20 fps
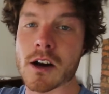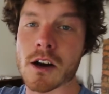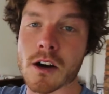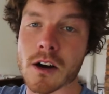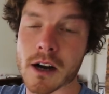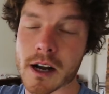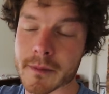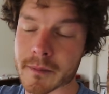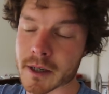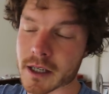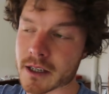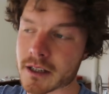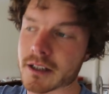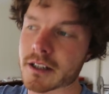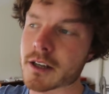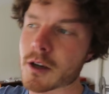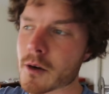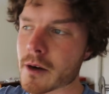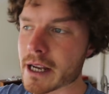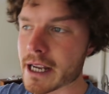oh, I'm gonna
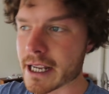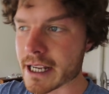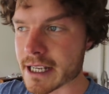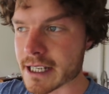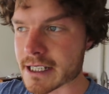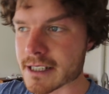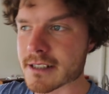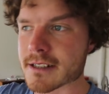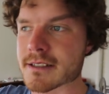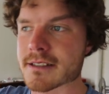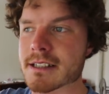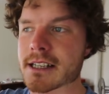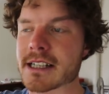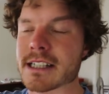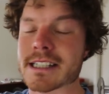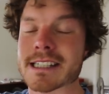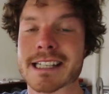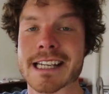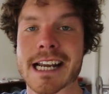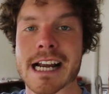go ahead because I
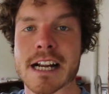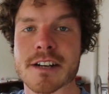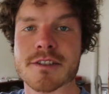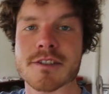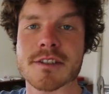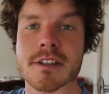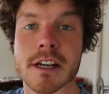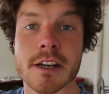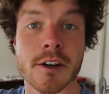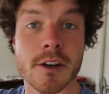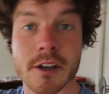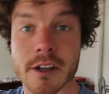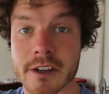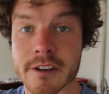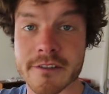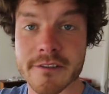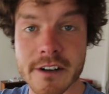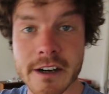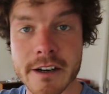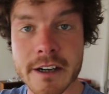need to catch an
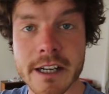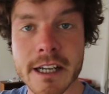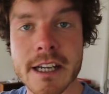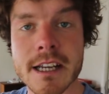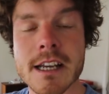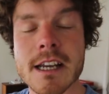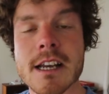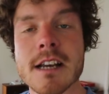earlier ferry.